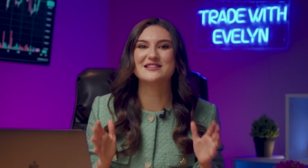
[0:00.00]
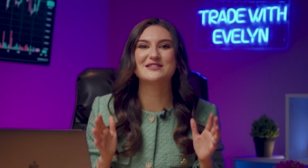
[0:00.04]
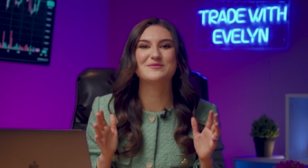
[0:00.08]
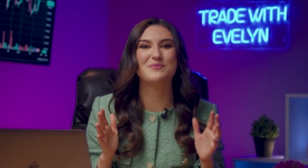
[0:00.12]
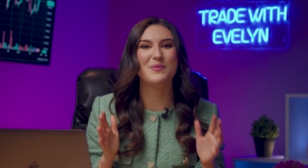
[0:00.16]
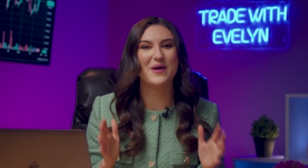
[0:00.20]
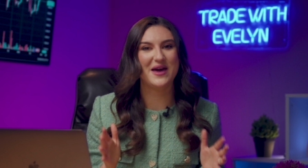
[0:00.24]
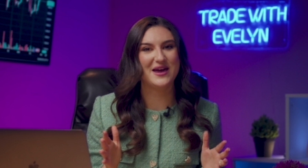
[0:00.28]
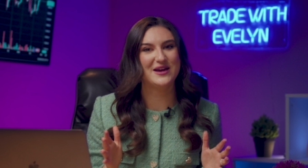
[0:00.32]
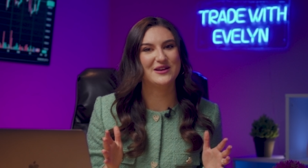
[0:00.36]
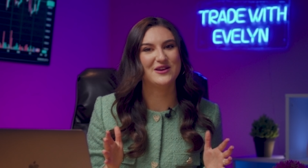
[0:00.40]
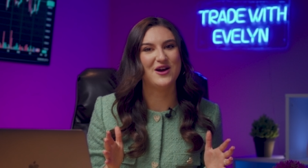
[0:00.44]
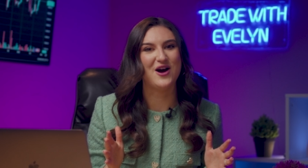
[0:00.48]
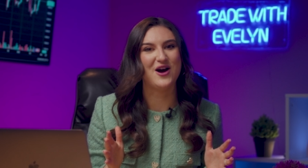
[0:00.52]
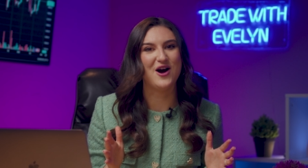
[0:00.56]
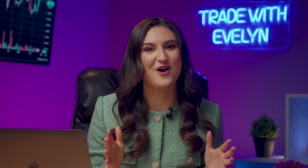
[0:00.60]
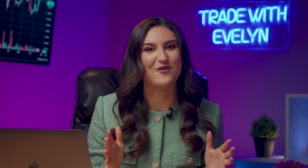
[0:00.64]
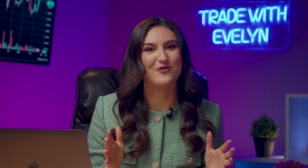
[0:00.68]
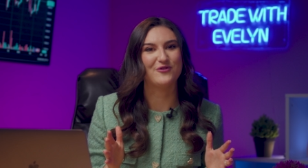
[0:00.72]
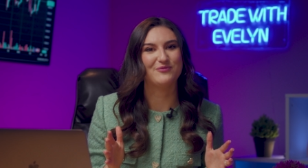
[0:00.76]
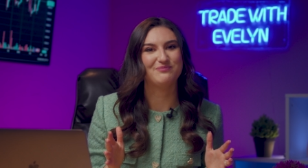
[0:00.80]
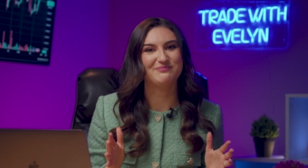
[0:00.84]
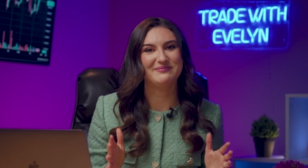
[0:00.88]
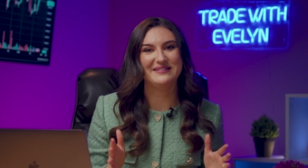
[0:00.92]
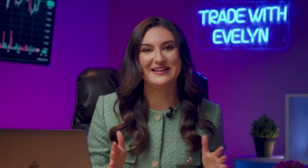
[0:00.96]
is paying
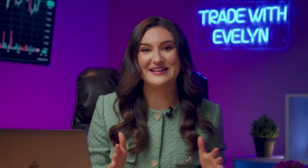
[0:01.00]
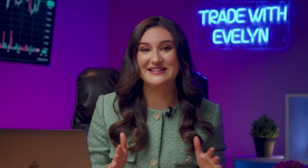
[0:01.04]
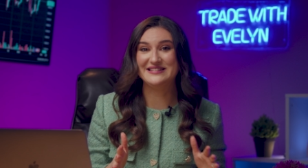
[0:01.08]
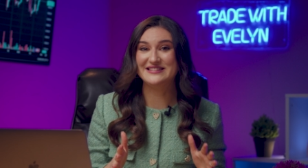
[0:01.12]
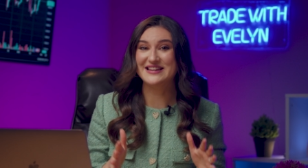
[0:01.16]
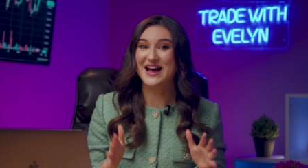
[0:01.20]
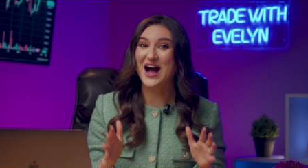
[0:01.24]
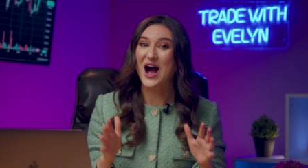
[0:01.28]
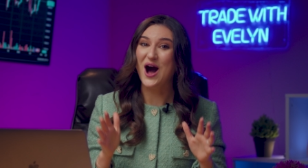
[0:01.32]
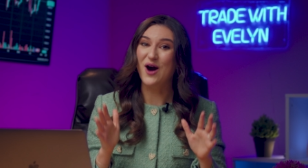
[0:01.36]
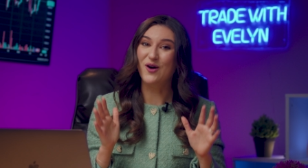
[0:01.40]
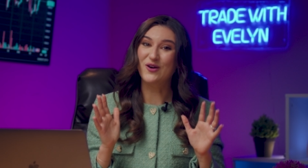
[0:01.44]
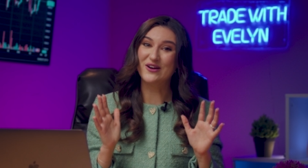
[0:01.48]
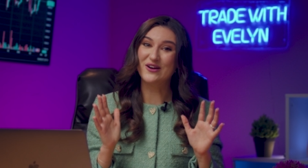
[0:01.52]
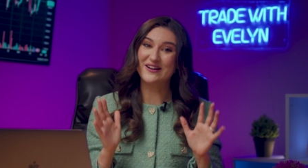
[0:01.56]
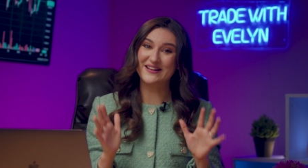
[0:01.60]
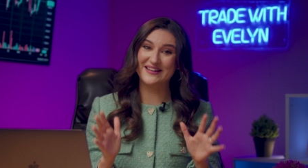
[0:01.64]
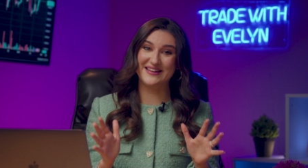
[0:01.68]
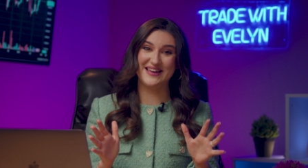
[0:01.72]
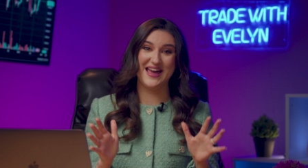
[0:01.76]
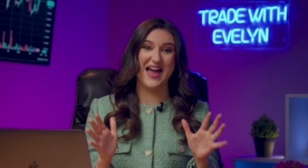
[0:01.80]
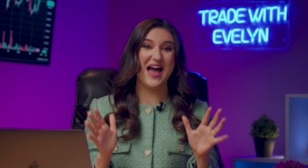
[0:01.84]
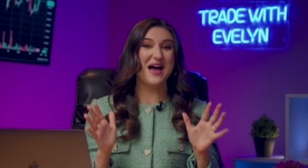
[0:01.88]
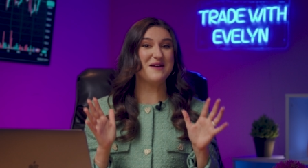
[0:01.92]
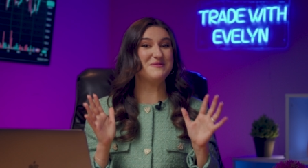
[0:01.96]
off. And our
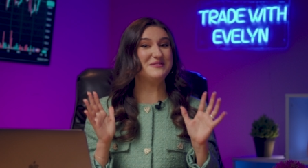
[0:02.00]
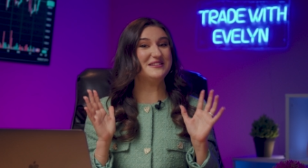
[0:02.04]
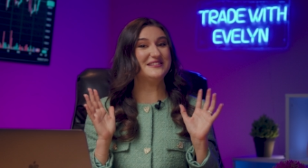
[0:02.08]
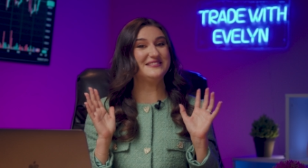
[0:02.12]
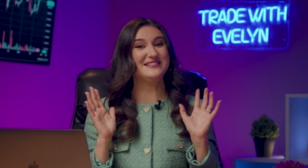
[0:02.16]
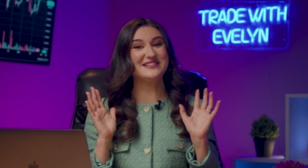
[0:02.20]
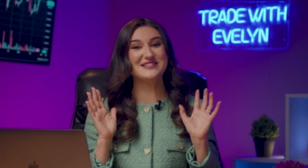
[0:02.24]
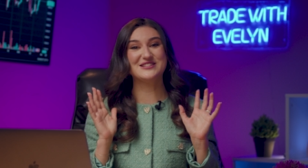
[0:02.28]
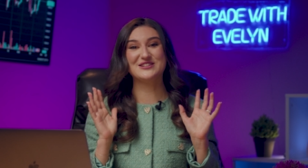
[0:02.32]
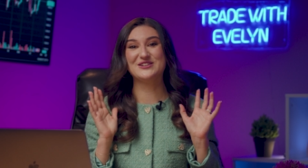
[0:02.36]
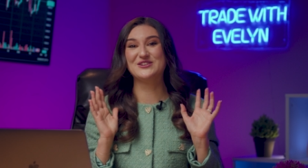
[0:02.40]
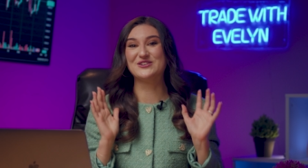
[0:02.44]
capital is